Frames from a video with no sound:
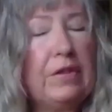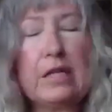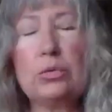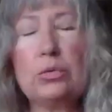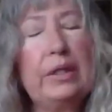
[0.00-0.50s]

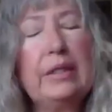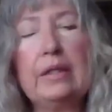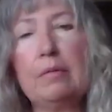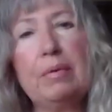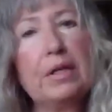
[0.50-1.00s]
That's
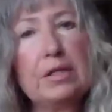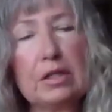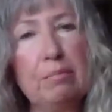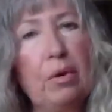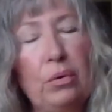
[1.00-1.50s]
really the
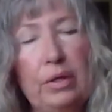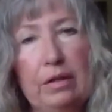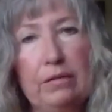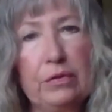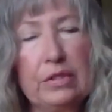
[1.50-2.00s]
biggest
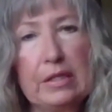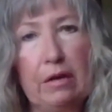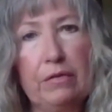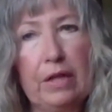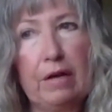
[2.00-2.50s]
component for
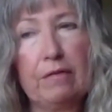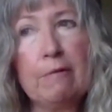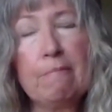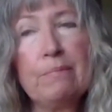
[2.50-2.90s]
self-love.